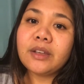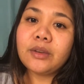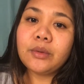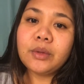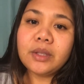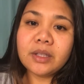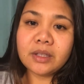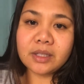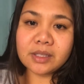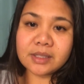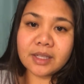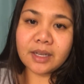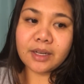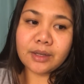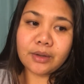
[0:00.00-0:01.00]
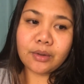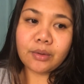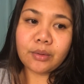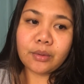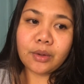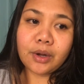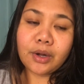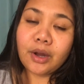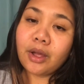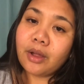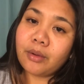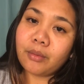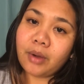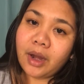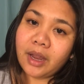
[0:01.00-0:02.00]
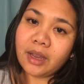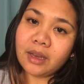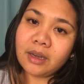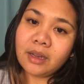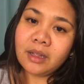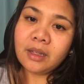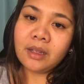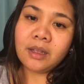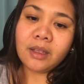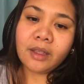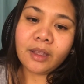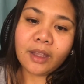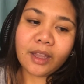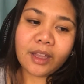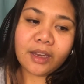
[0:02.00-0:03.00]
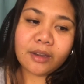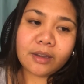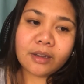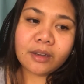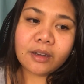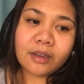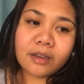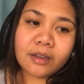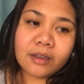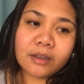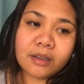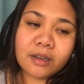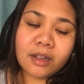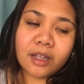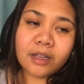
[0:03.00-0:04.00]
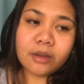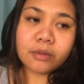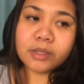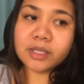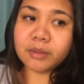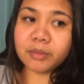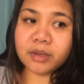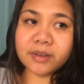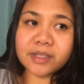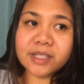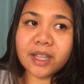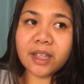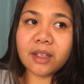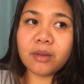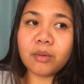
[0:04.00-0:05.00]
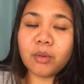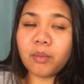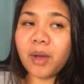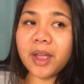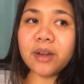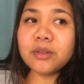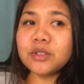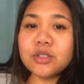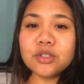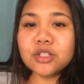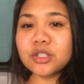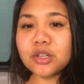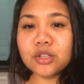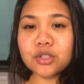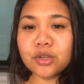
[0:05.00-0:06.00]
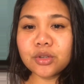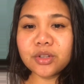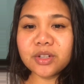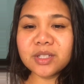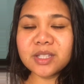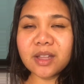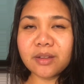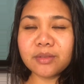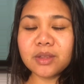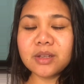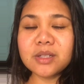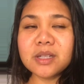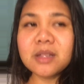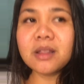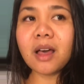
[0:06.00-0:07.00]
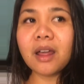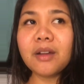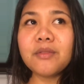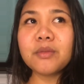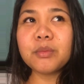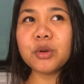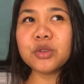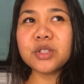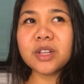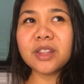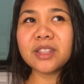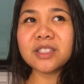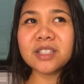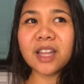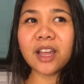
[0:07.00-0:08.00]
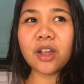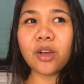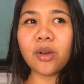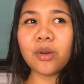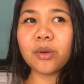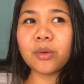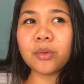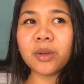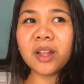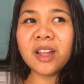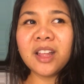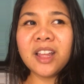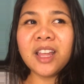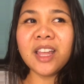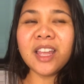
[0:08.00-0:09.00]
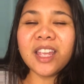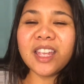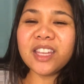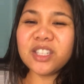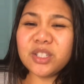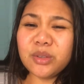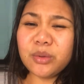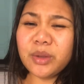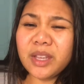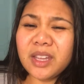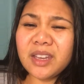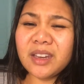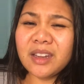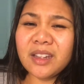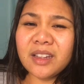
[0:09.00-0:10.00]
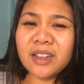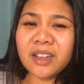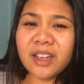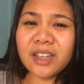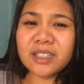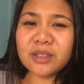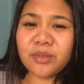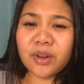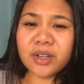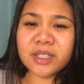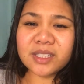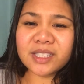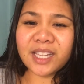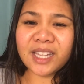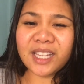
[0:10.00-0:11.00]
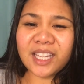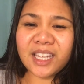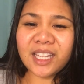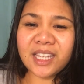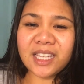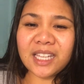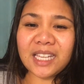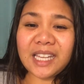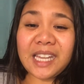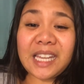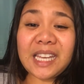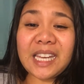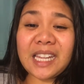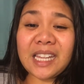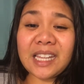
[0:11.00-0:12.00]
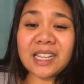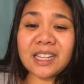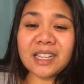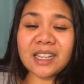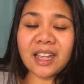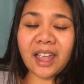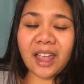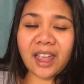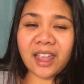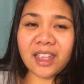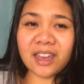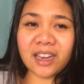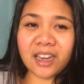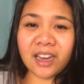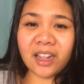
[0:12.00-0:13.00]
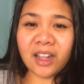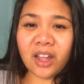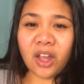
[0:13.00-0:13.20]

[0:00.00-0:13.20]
and doing the things that I know are not right. And I know some of you are saying, well, why don't you just control yourself? There's a lot of emotions that go into it as far as like eating and